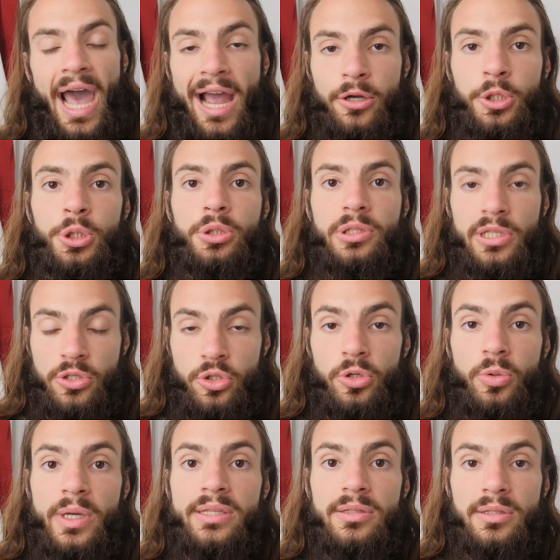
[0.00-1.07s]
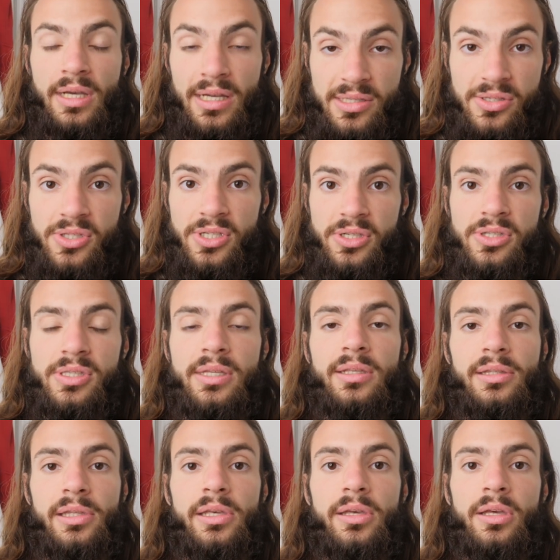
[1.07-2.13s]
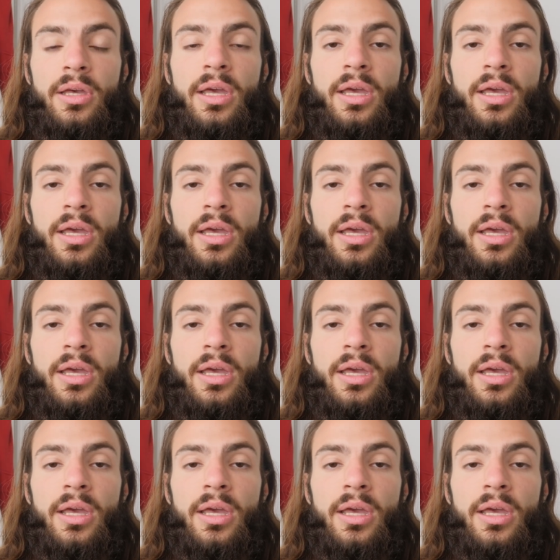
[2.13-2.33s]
actually do it consistently.